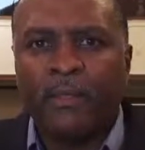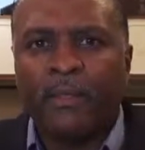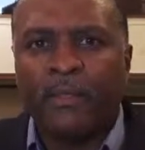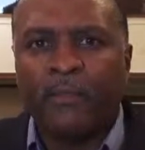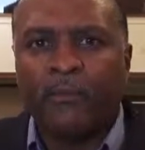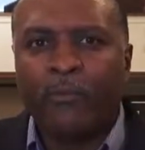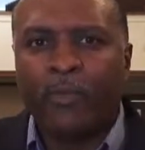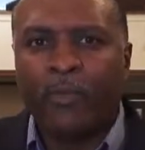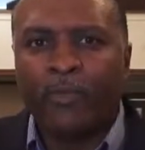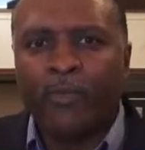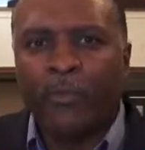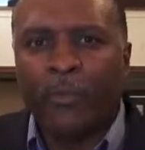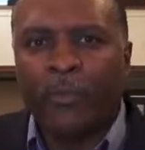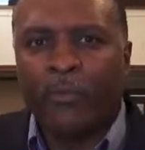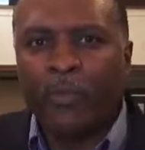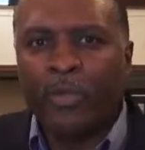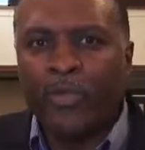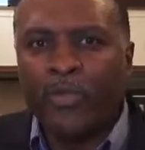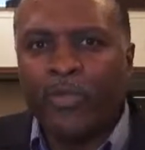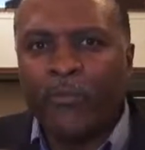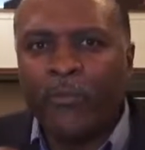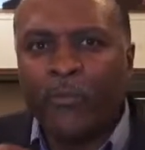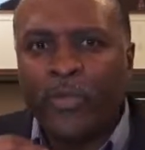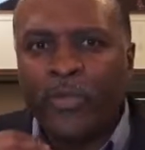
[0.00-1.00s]

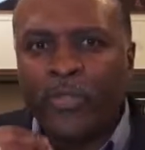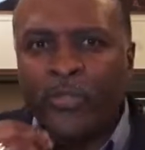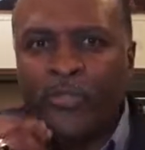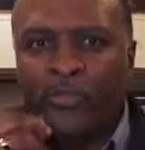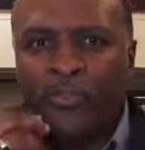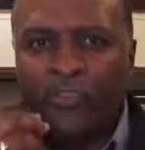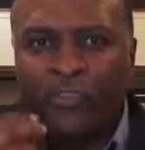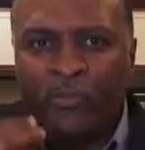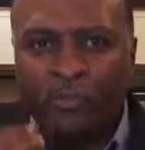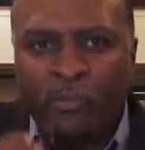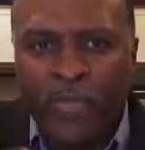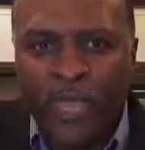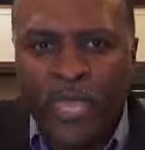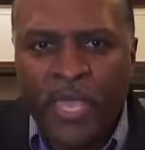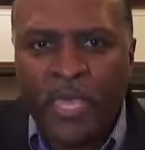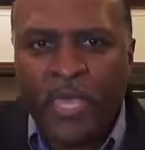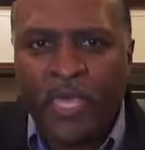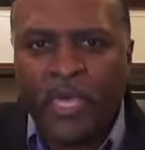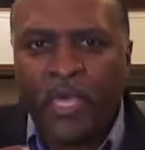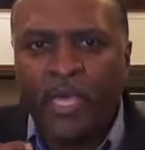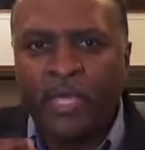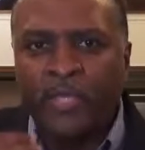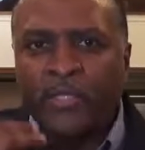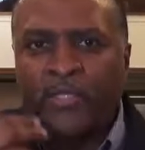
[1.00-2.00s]
when you
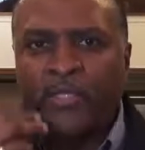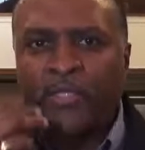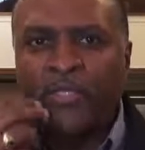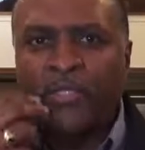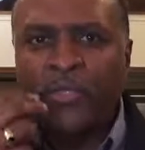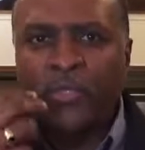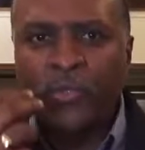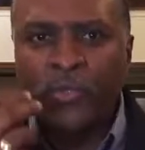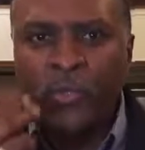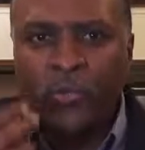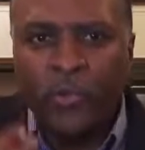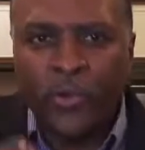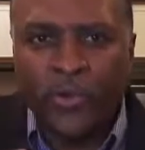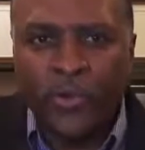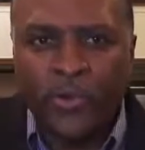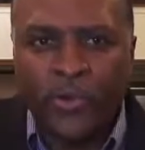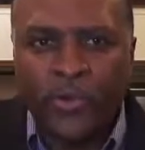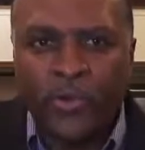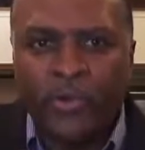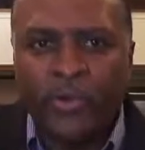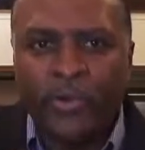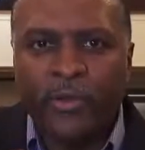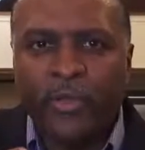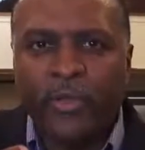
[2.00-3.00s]
speak a due
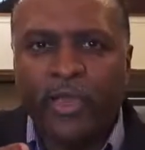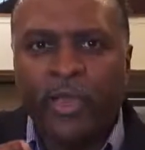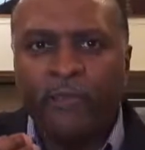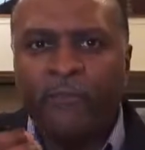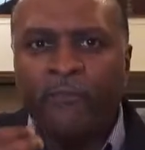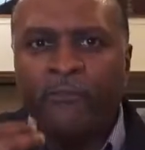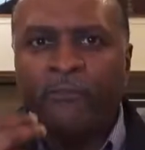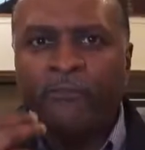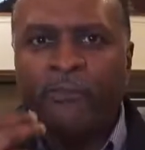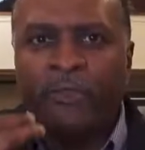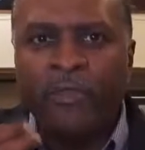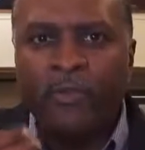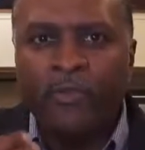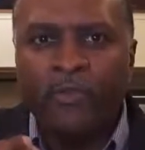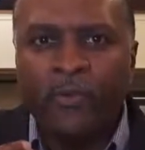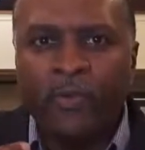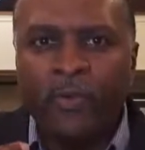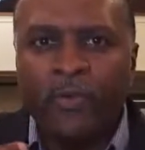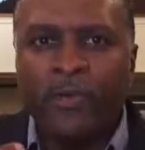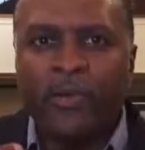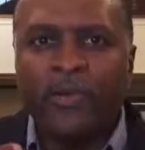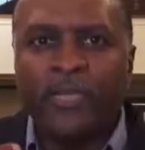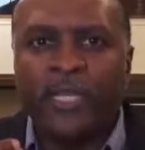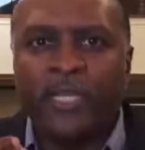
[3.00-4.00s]
word, a fit
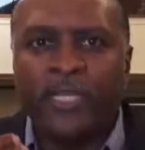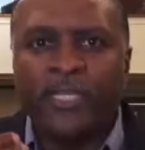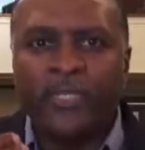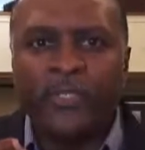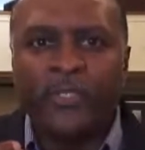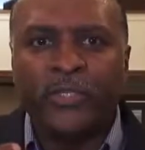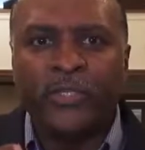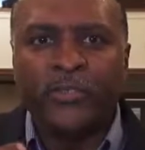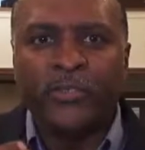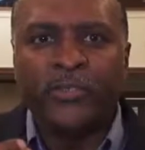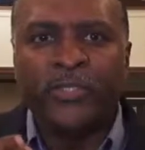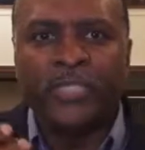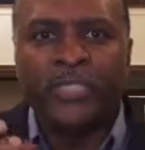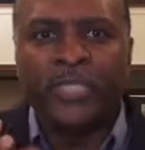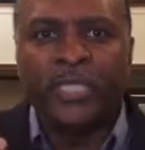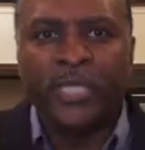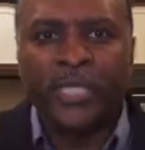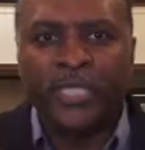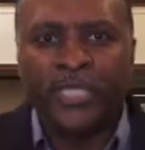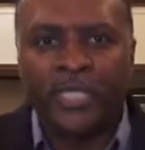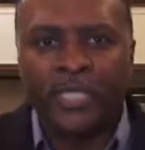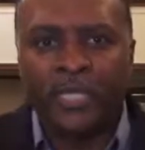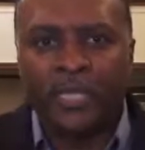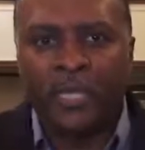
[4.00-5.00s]
word in due
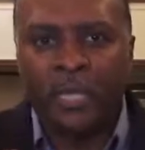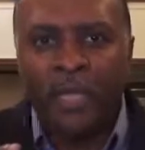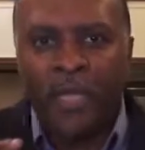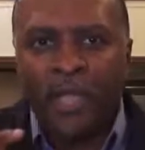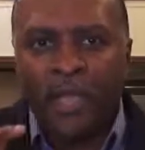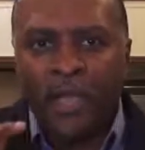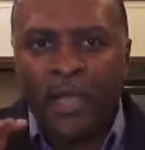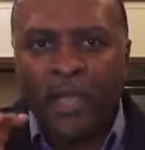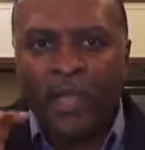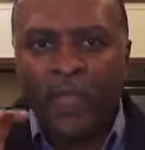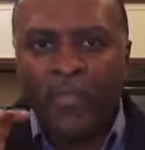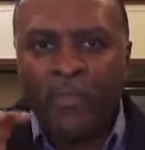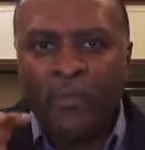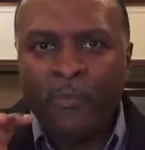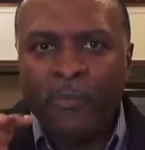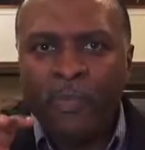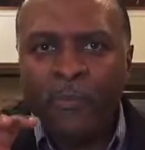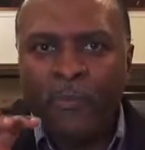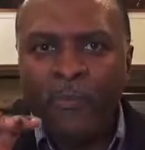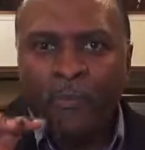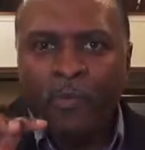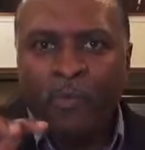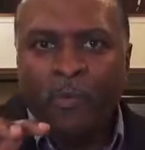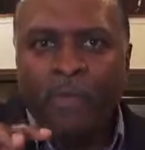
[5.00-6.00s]
season, other
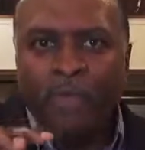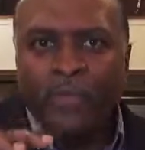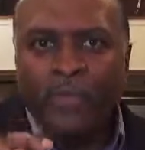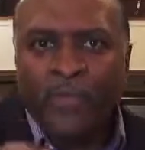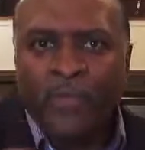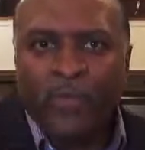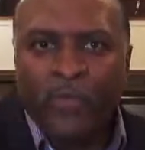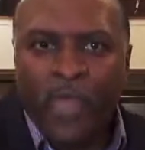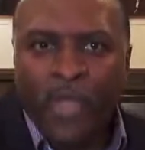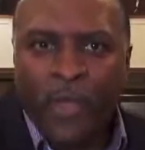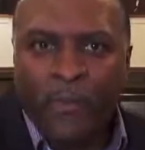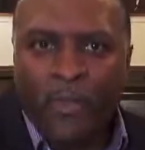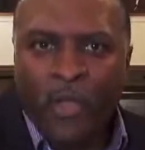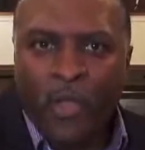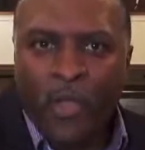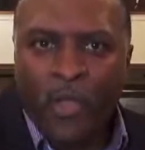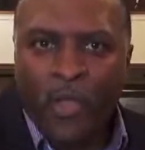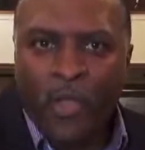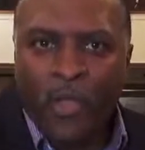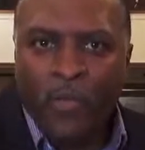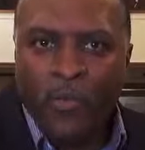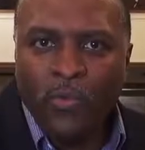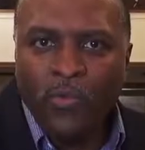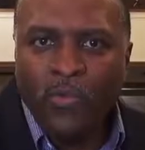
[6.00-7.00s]
people want to grab
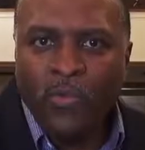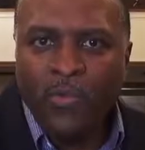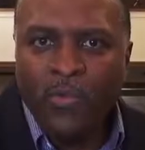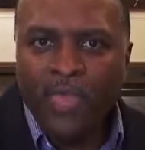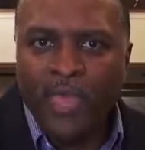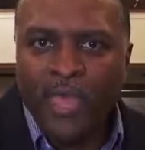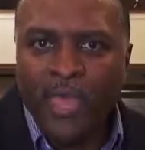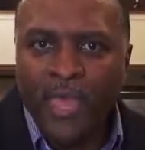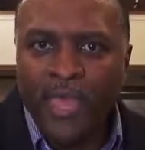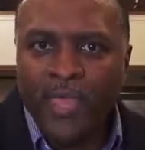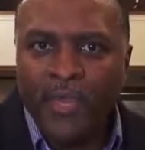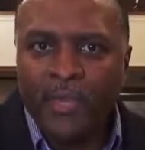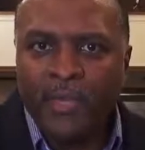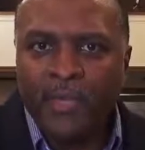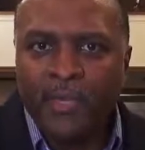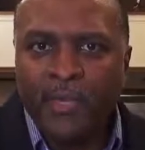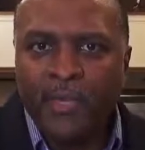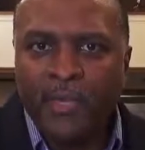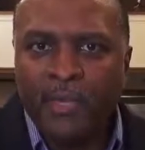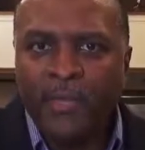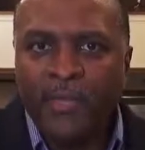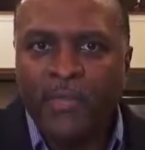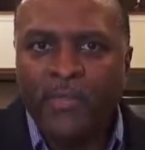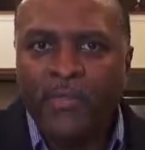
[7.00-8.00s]
hold of that.
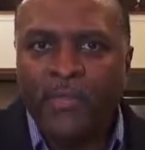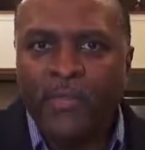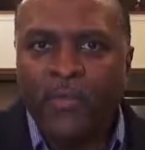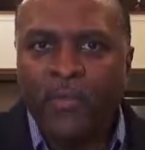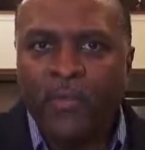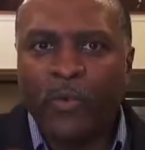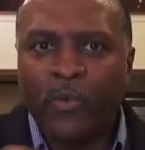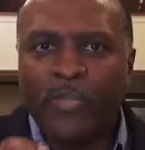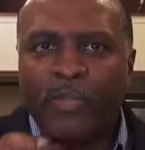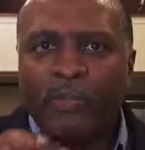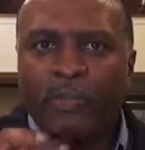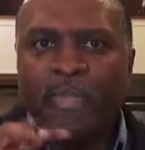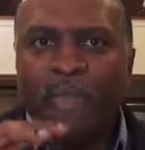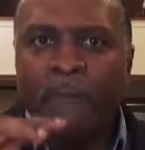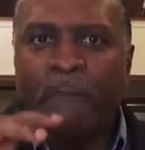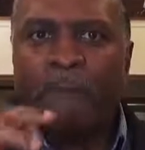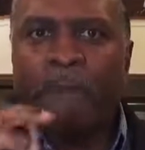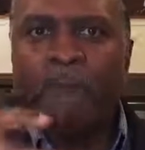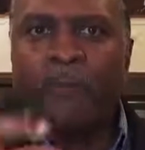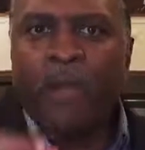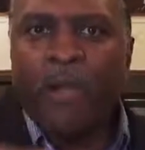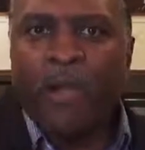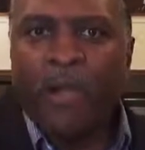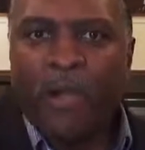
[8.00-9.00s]
They want to be a
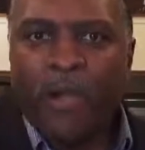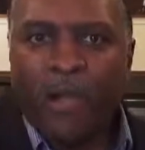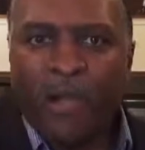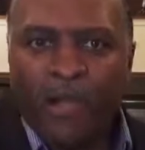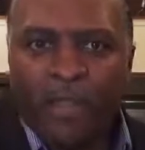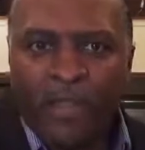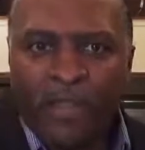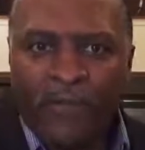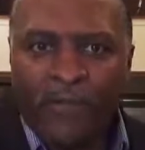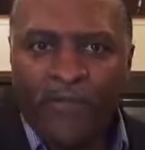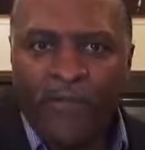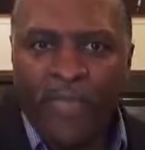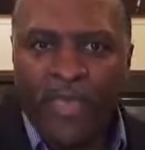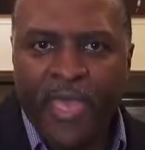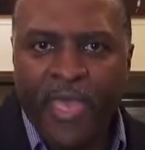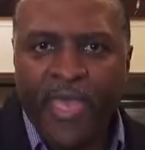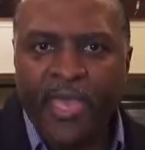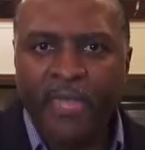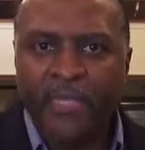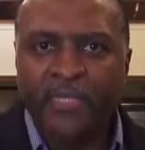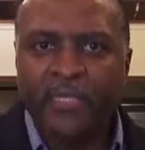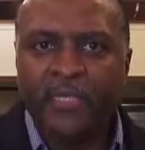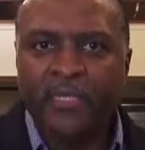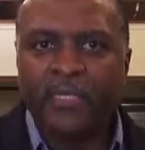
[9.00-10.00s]
part of
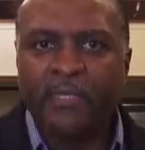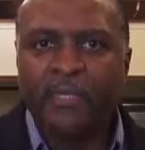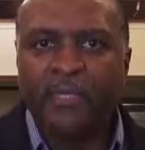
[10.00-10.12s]
that.